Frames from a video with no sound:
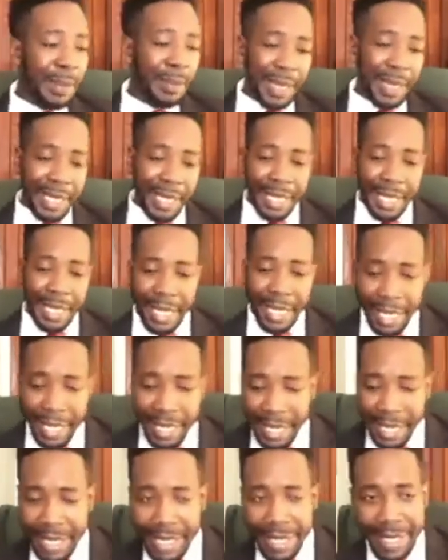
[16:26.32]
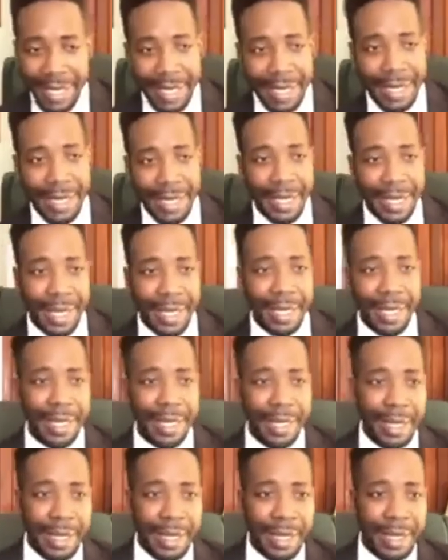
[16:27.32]

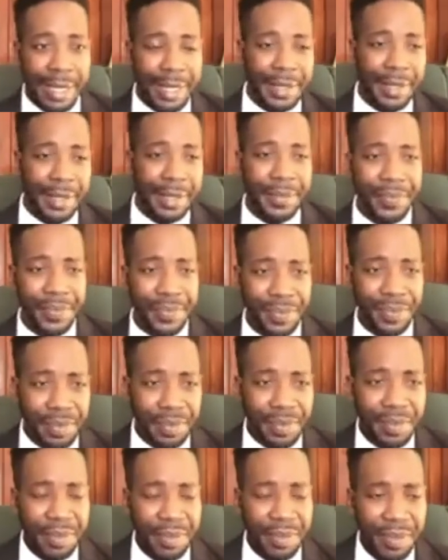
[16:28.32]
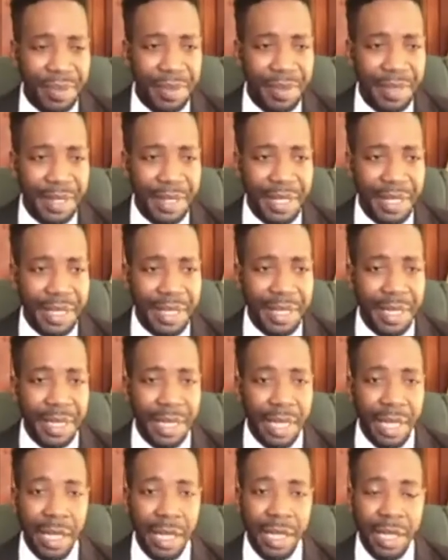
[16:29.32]

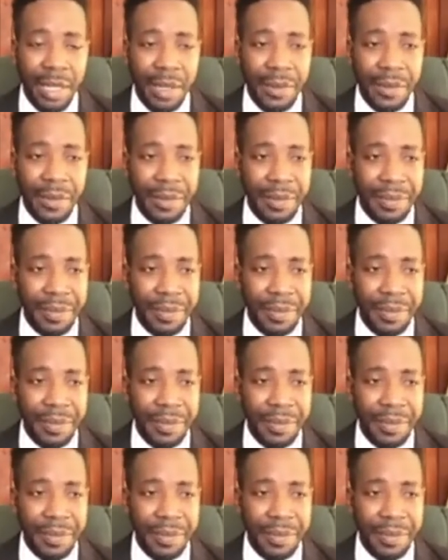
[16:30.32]
No words are spoken by the person on screen.